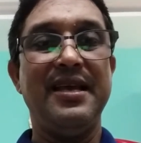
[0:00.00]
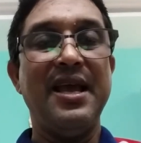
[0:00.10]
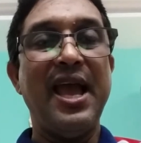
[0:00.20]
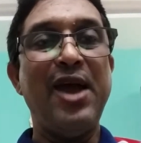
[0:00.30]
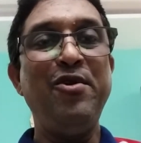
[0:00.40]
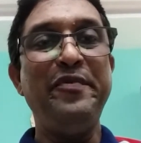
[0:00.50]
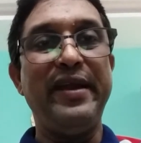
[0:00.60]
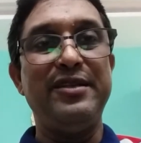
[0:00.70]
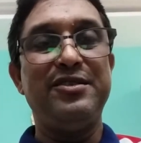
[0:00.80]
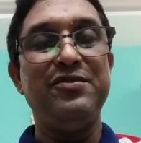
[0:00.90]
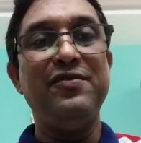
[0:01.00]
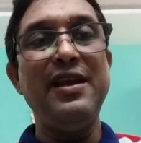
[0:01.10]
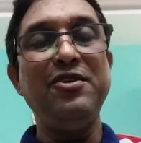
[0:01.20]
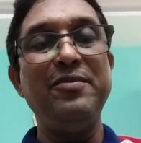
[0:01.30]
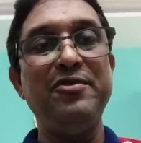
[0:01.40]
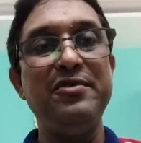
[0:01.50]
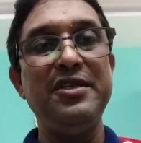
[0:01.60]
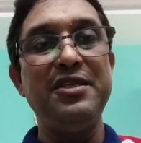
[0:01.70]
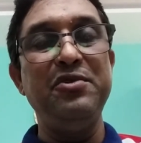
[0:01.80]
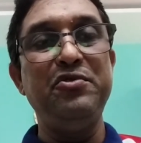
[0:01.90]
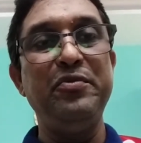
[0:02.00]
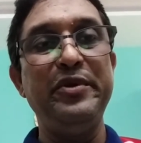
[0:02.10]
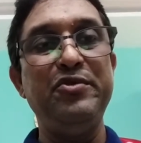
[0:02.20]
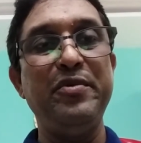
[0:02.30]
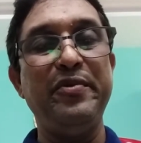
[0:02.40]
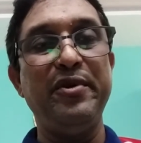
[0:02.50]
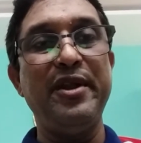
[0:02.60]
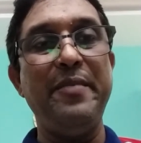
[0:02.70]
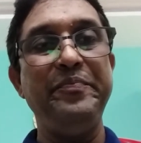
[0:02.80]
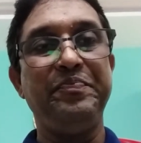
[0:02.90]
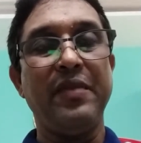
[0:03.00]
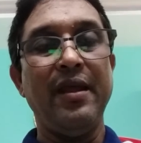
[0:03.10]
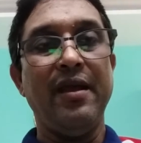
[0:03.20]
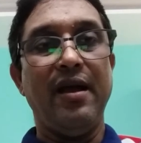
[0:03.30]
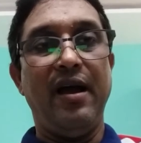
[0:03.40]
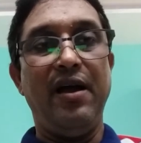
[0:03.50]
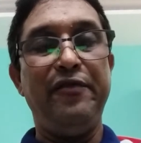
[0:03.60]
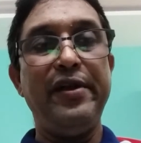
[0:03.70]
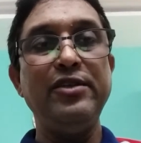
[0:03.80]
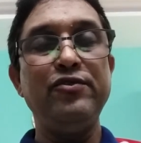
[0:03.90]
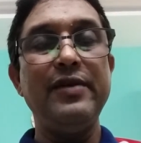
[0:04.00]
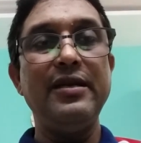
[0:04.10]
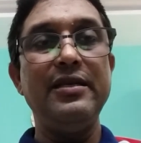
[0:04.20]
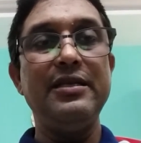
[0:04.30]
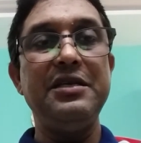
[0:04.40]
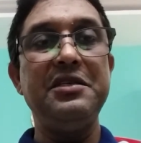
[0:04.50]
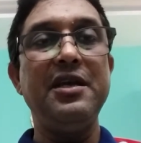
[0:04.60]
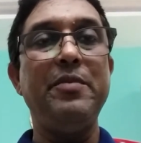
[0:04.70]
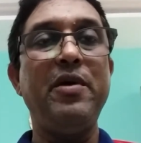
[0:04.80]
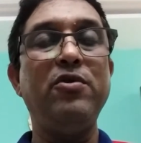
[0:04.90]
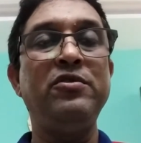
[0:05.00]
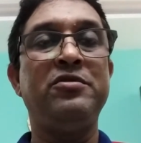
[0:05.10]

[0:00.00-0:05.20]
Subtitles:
Hello friends, welcome to this YouTube video program. Friends, we are discussing about